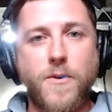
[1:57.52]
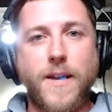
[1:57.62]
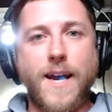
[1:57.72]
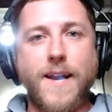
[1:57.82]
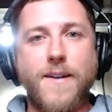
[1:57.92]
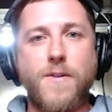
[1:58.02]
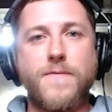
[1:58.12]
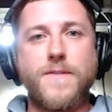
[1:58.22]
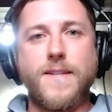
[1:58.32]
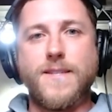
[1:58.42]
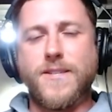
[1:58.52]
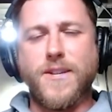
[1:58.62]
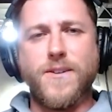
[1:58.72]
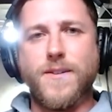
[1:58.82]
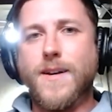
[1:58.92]
got nerfed, and
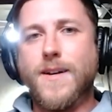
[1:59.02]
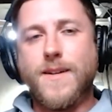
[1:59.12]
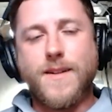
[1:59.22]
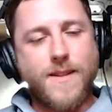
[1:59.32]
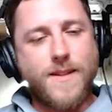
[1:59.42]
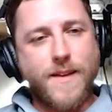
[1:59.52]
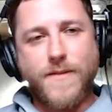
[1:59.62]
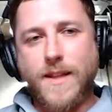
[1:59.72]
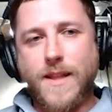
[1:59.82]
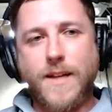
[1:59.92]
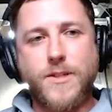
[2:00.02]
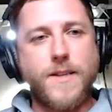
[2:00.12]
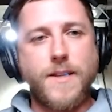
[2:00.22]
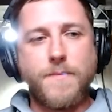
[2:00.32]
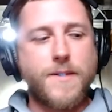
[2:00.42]
still living
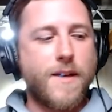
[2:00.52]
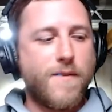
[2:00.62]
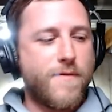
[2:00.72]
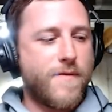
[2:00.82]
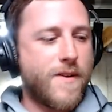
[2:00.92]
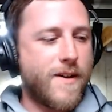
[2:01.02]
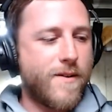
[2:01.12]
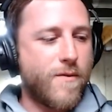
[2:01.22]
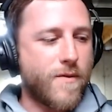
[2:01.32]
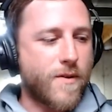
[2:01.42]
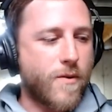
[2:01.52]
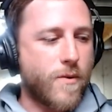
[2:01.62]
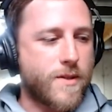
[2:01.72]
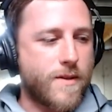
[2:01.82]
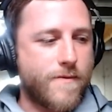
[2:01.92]
legend himself over the
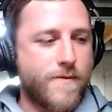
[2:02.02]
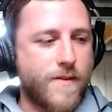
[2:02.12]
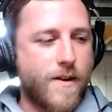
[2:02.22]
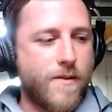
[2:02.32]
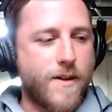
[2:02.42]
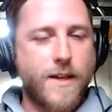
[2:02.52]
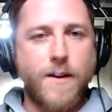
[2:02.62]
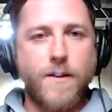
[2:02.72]
course of a year